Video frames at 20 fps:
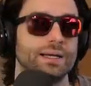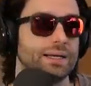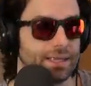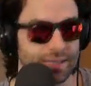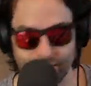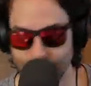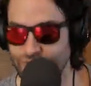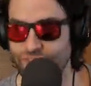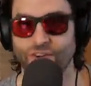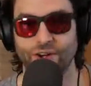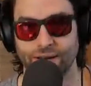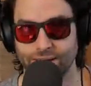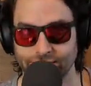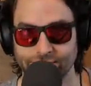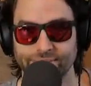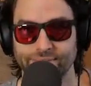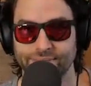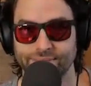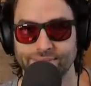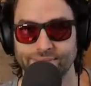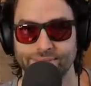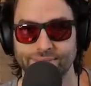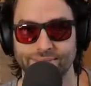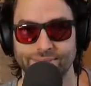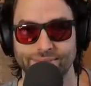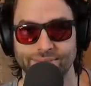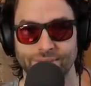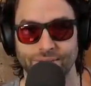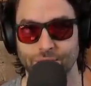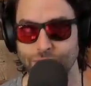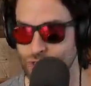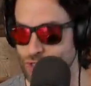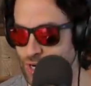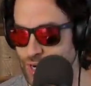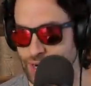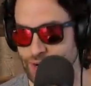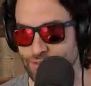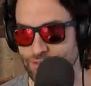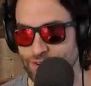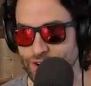It was fine. I was
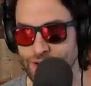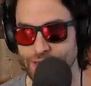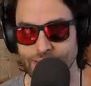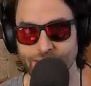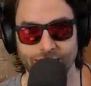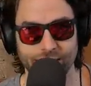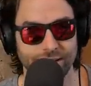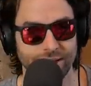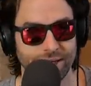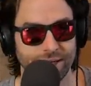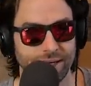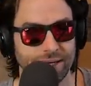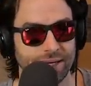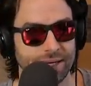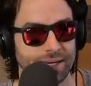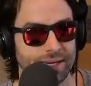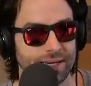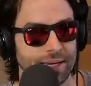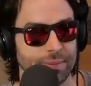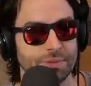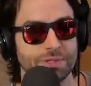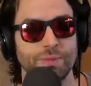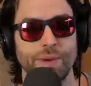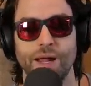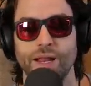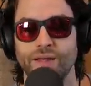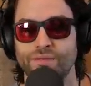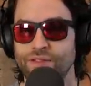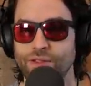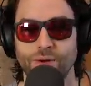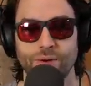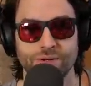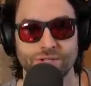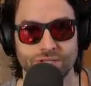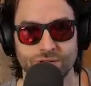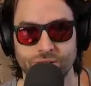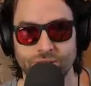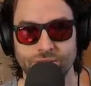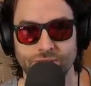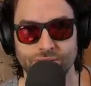trying to fucking keep a smile, even though I was
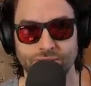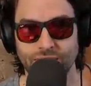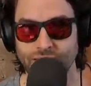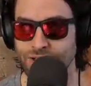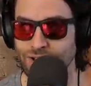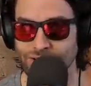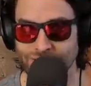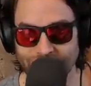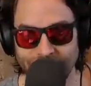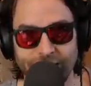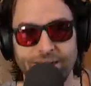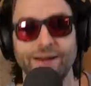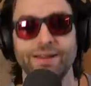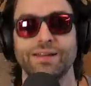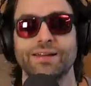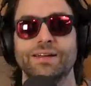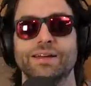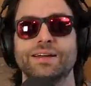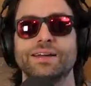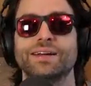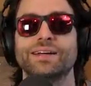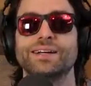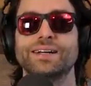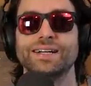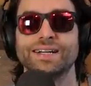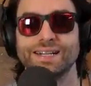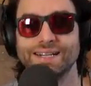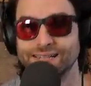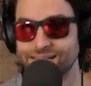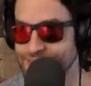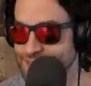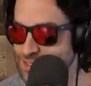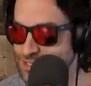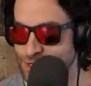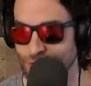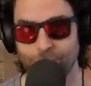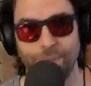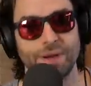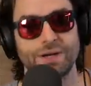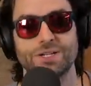so dead dog tired.
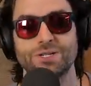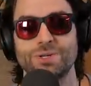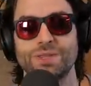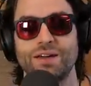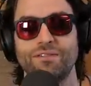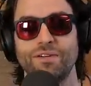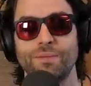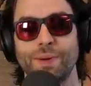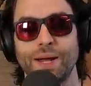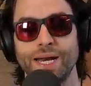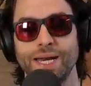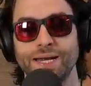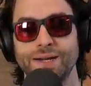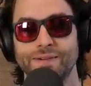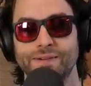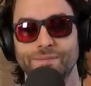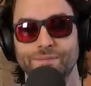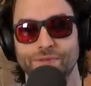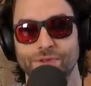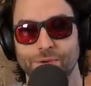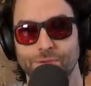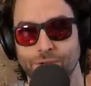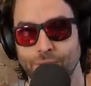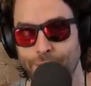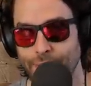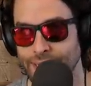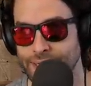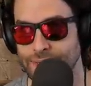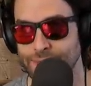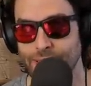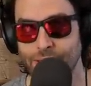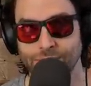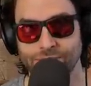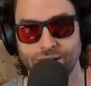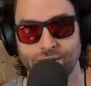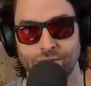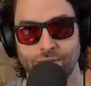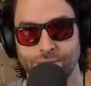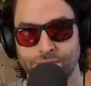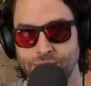Took pictures with everybody. Went back to my
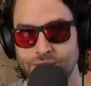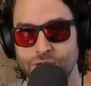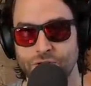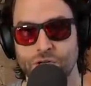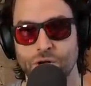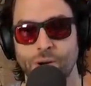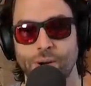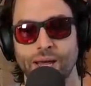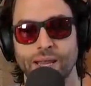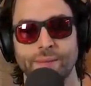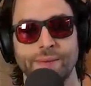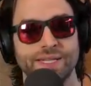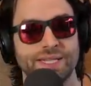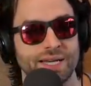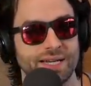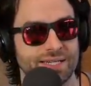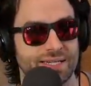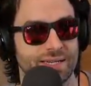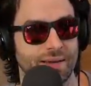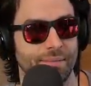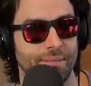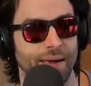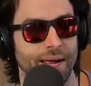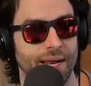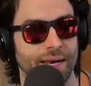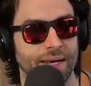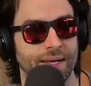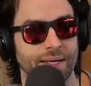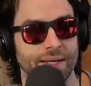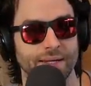hotel room, did the show, and let me tell you something, man.